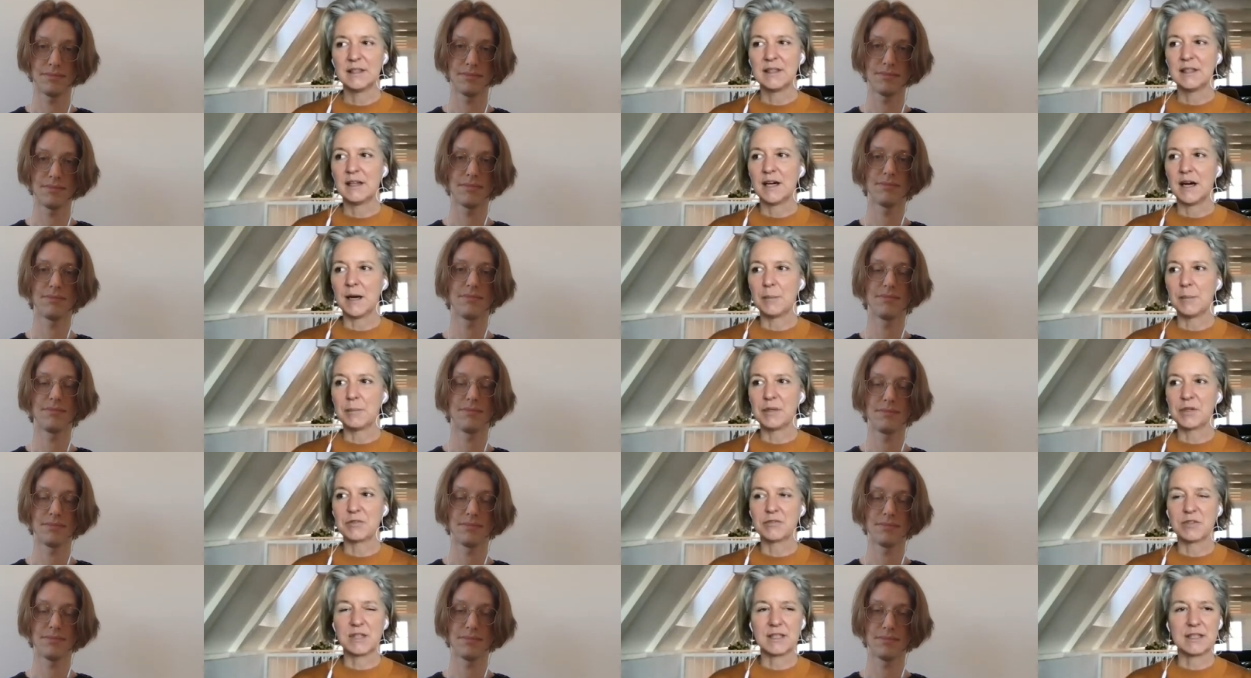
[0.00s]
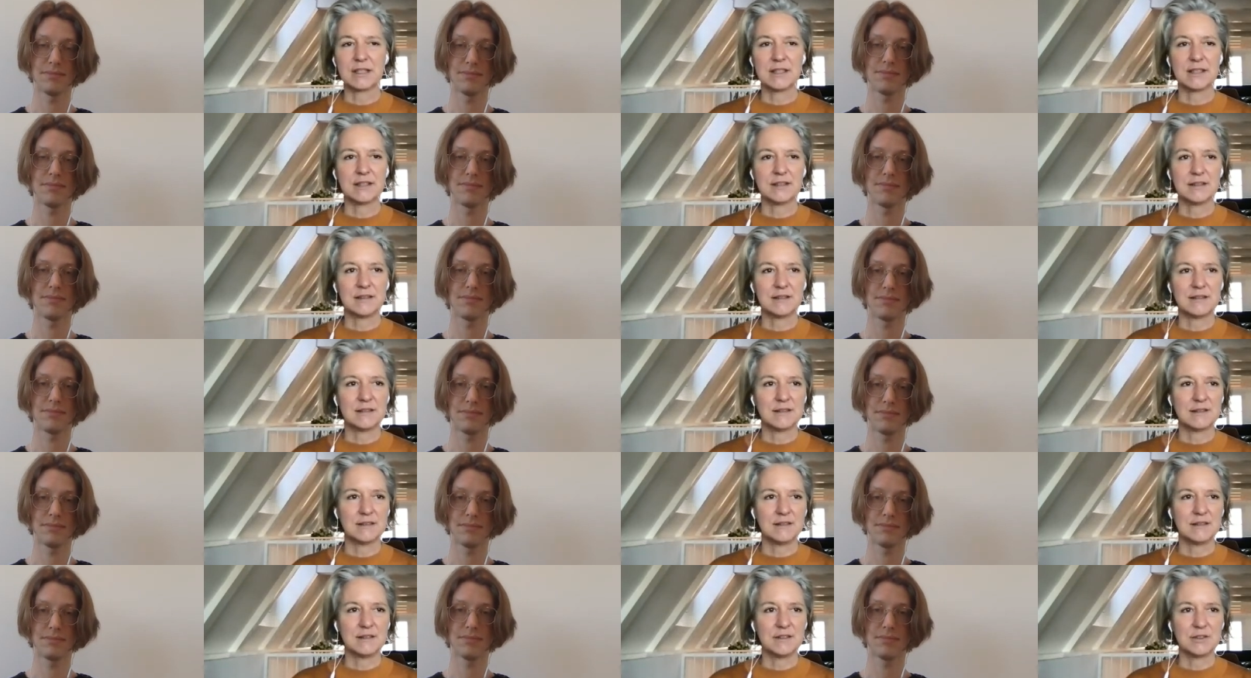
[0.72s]
Speaker 1: up and running
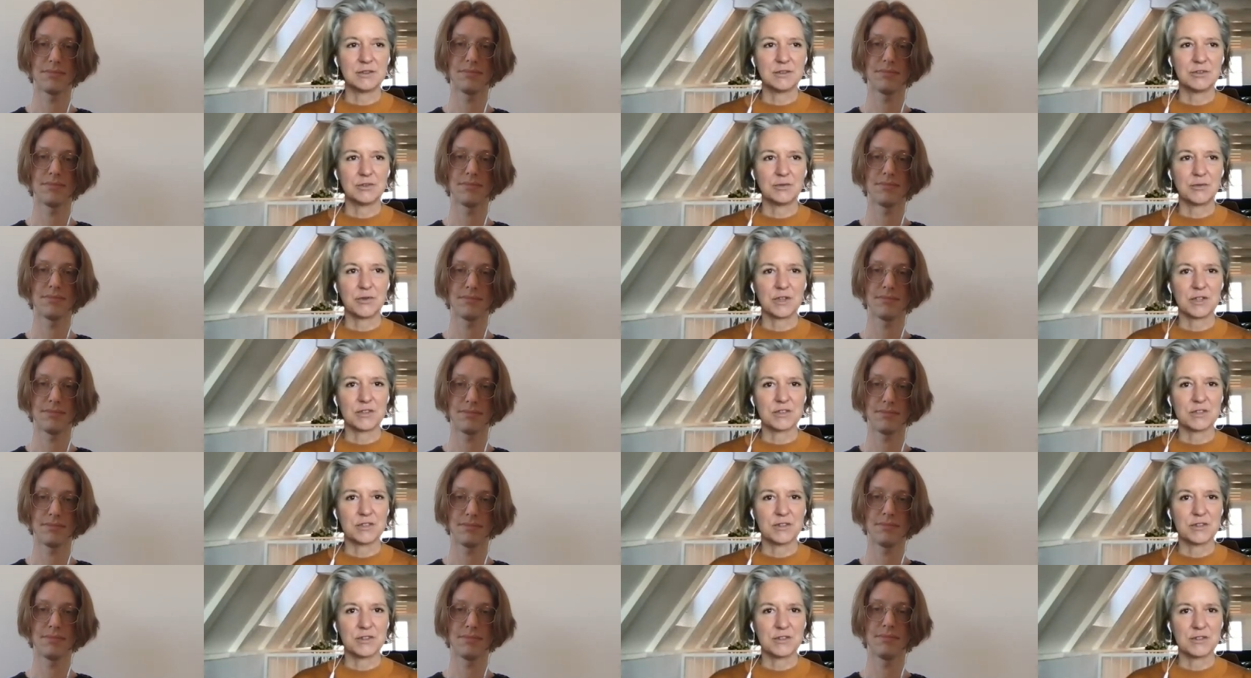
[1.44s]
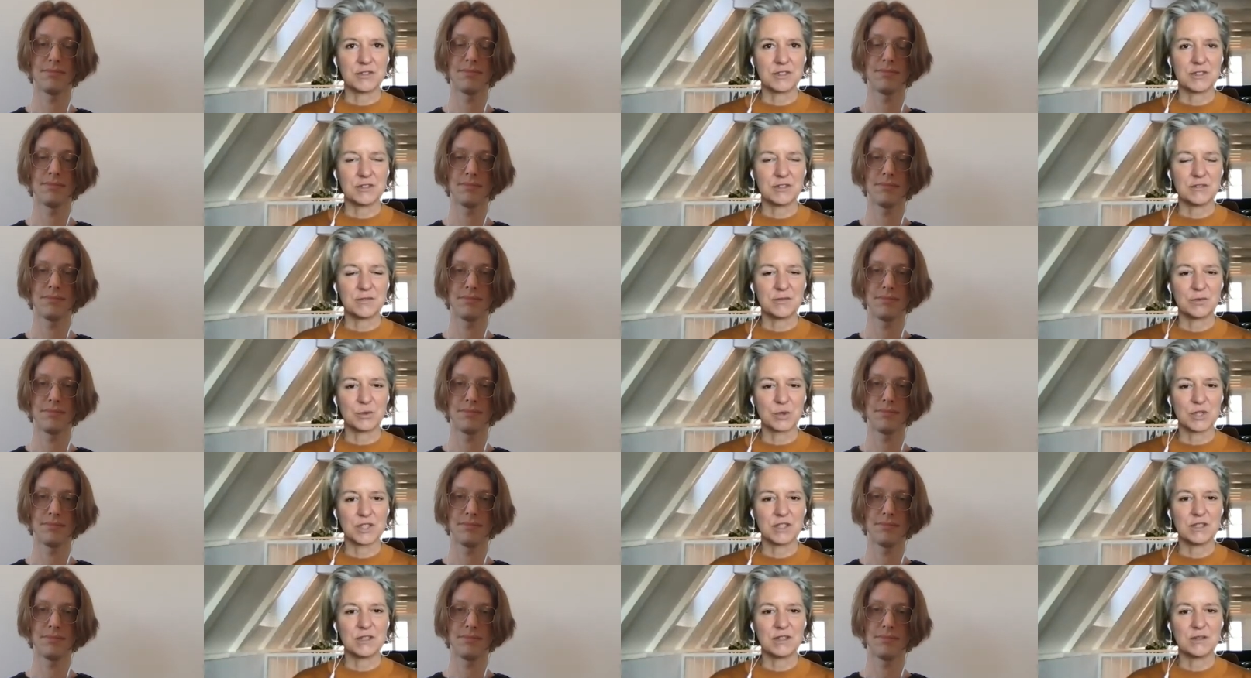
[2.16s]
in, 2013,
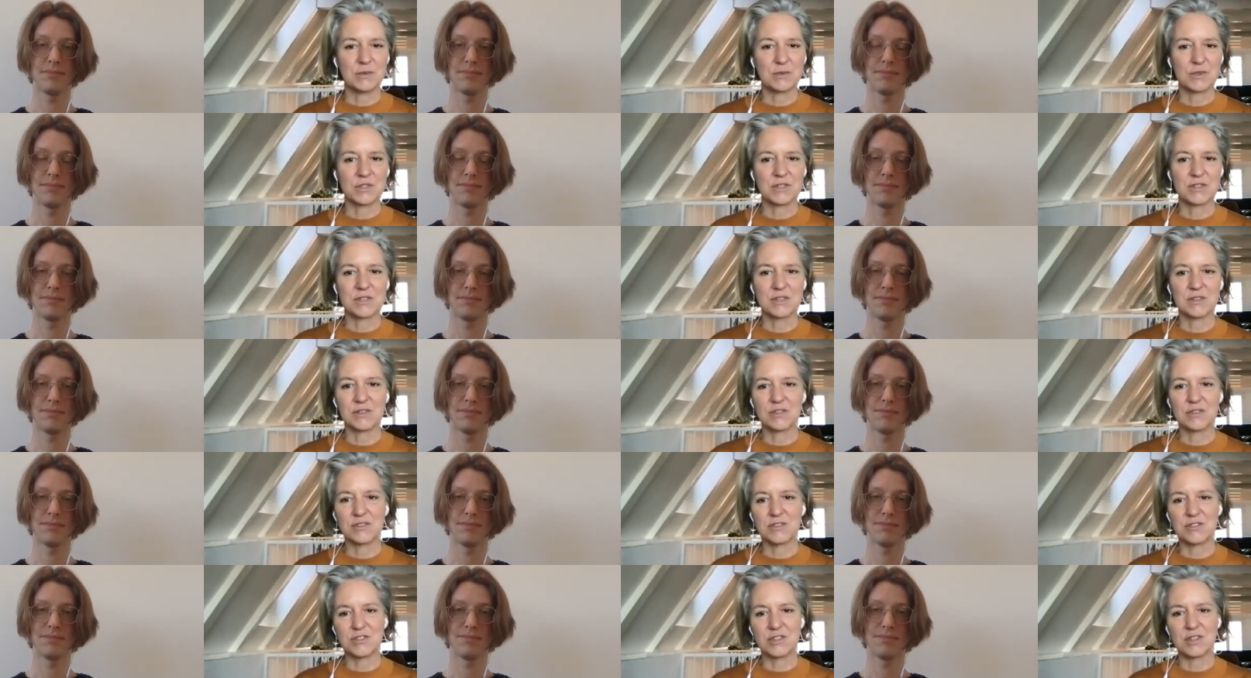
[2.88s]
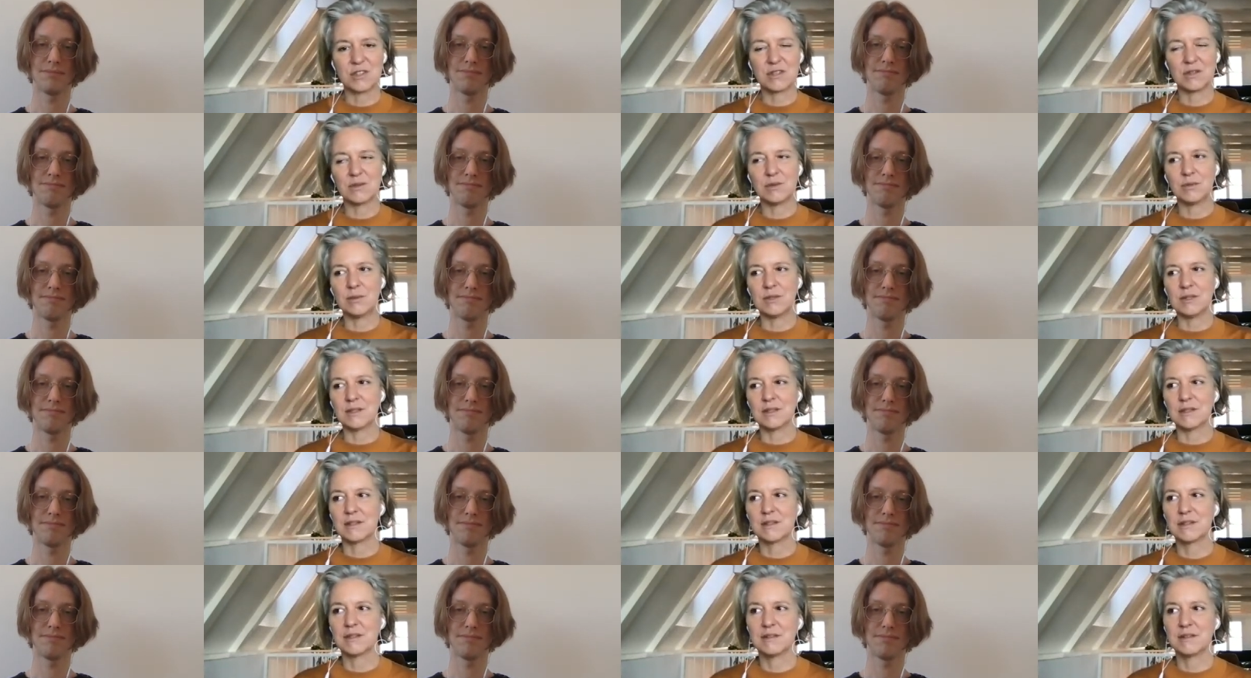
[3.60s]
14. It was still the channel
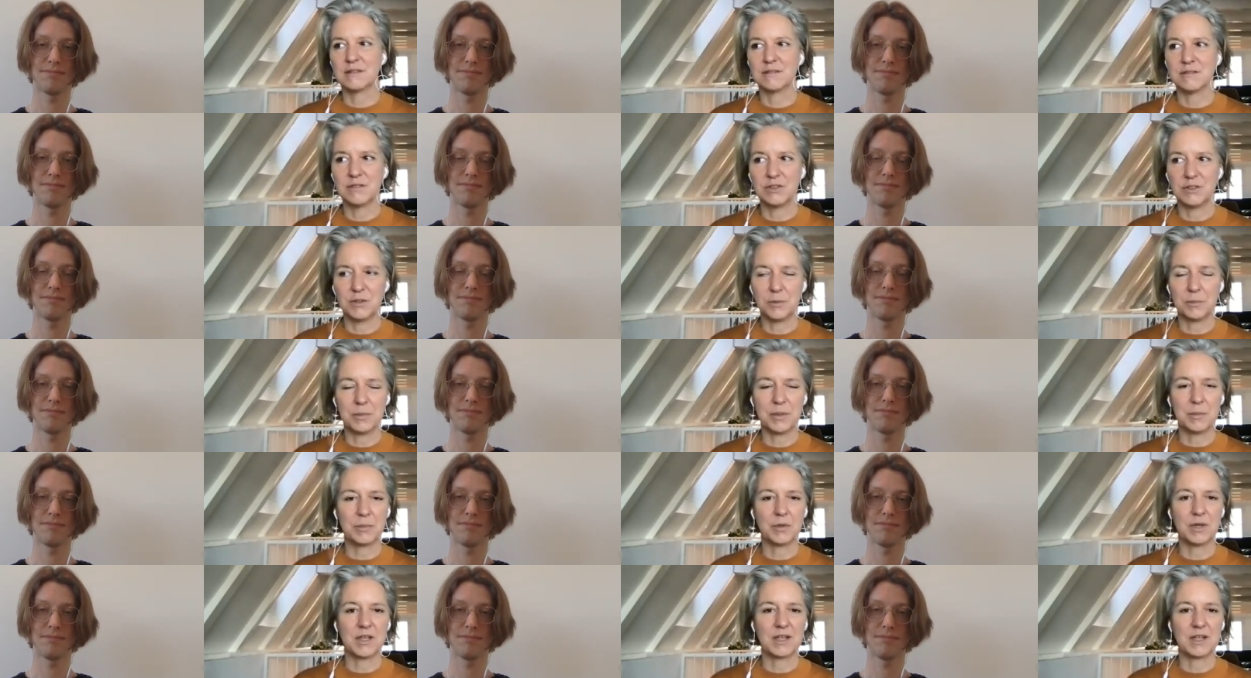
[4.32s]
where, you know, people had